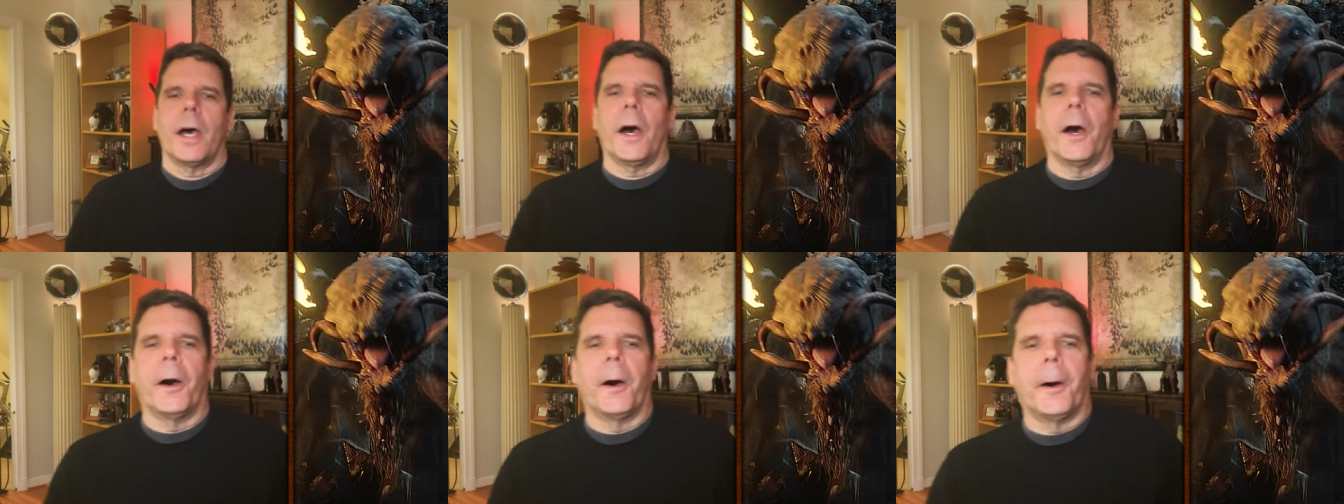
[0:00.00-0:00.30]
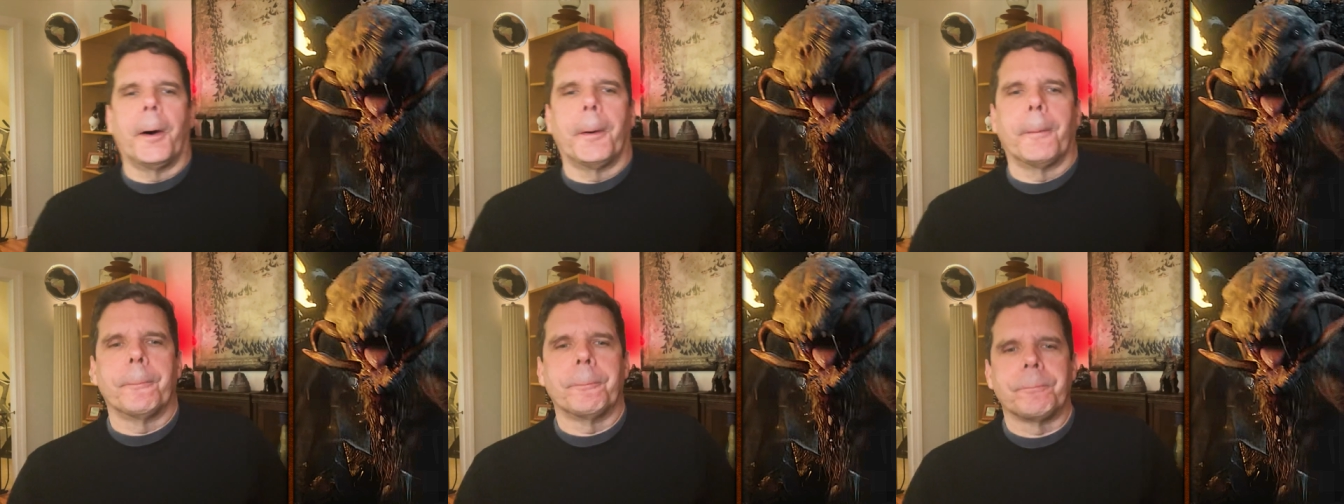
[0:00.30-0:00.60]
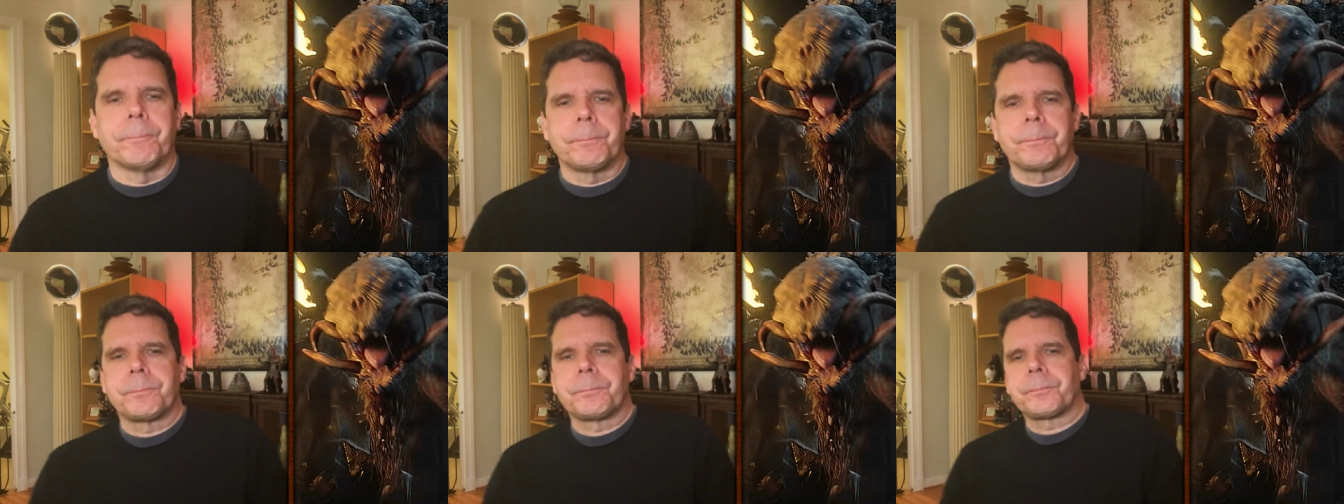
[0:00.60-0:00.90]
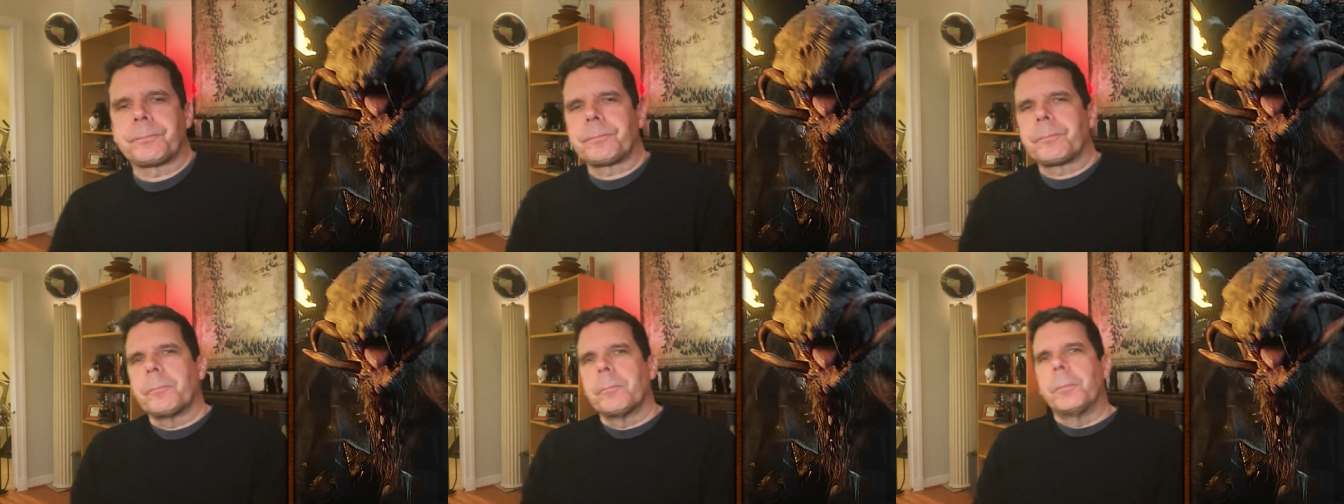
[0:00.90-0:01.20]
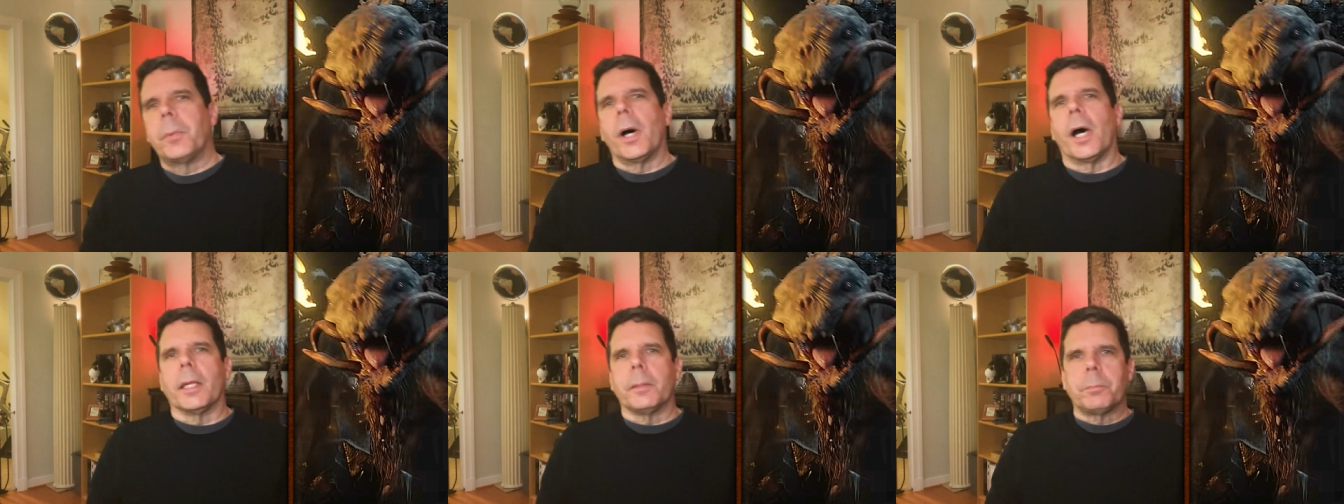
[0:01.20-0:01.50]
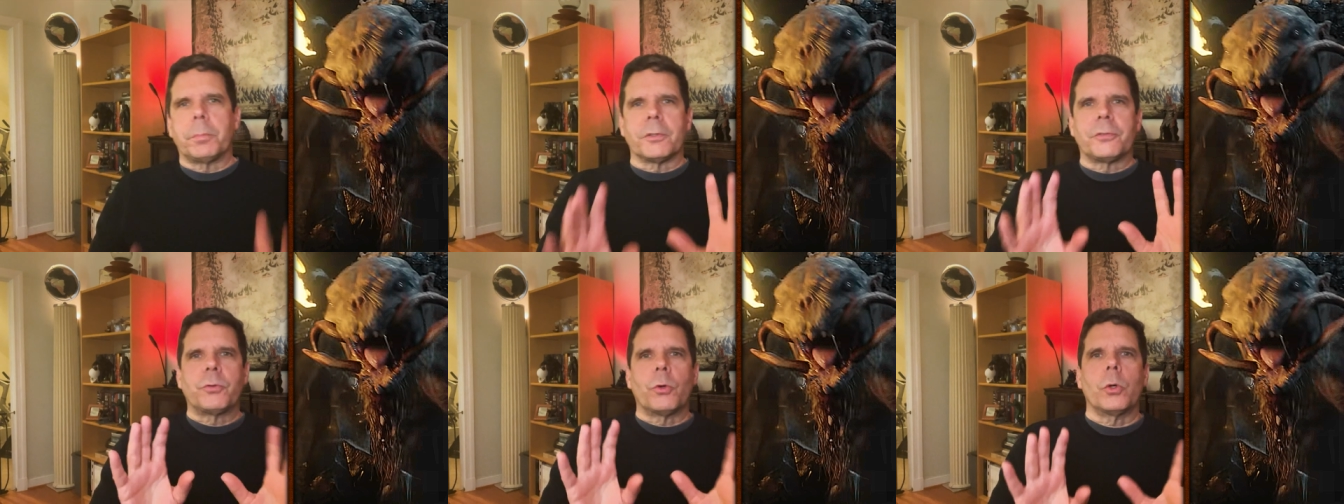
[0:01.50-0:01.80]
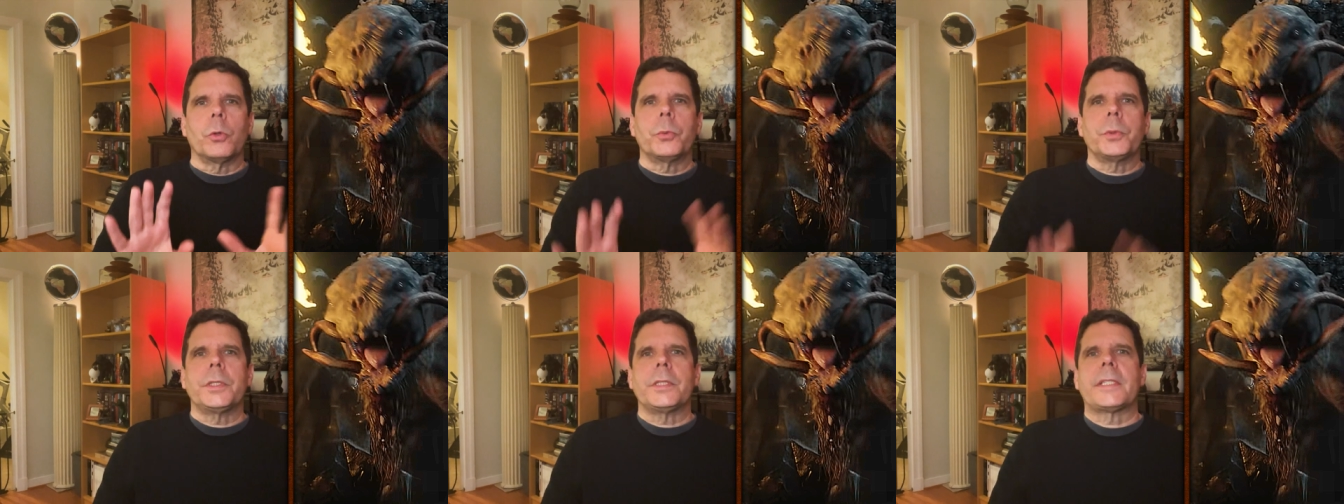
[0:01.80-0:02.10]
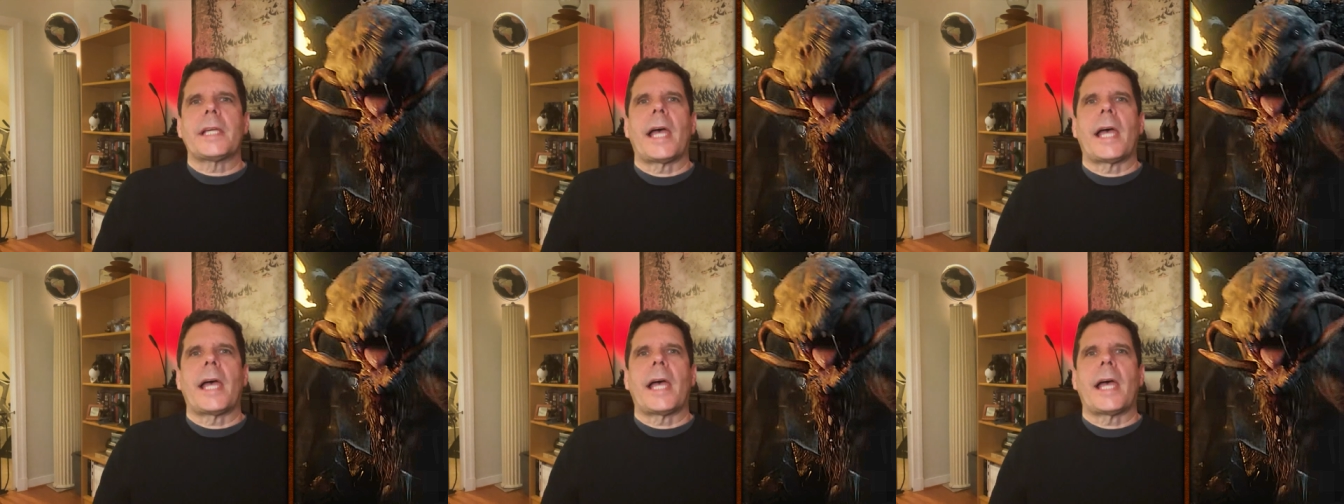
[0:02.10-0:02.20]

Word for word: Um, but before we